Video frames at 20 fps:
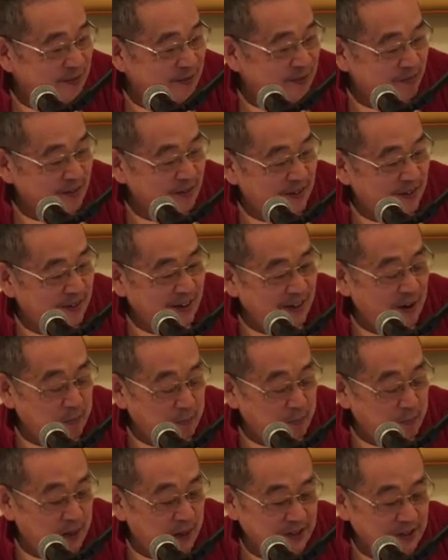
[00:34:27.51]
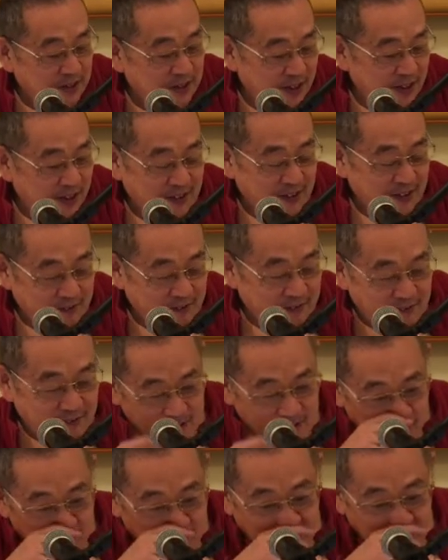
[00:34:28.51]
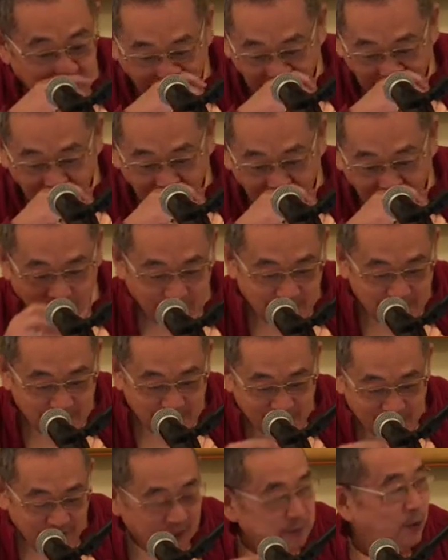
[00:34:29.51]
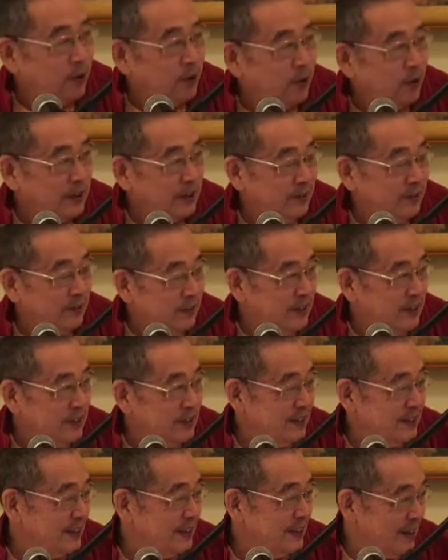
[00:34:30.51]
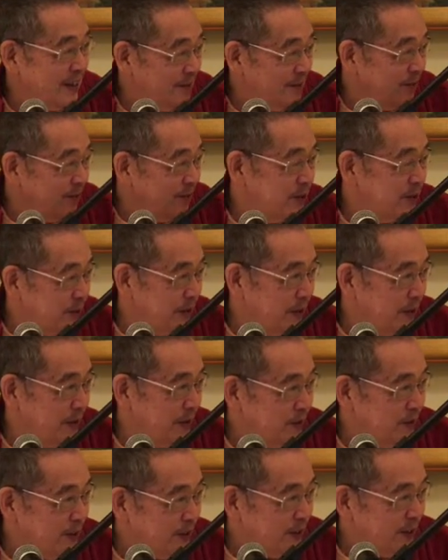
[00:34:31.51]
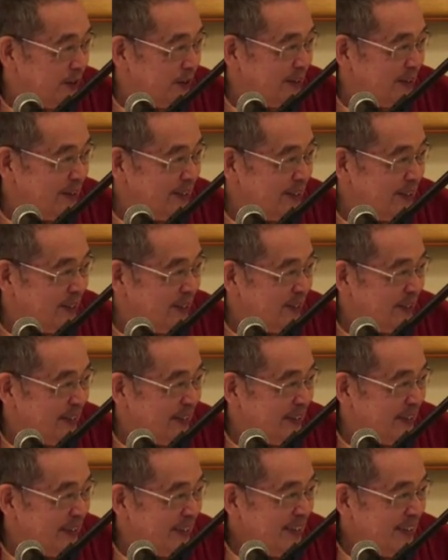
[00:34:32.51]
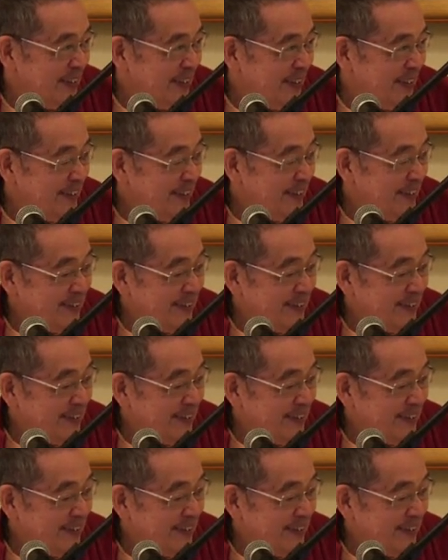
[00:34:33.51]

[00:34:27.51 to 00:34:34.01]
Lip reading: And based on that feedback, then we start doing more activities to get more enjoyment if we didn't get the enjoyment. Like this, and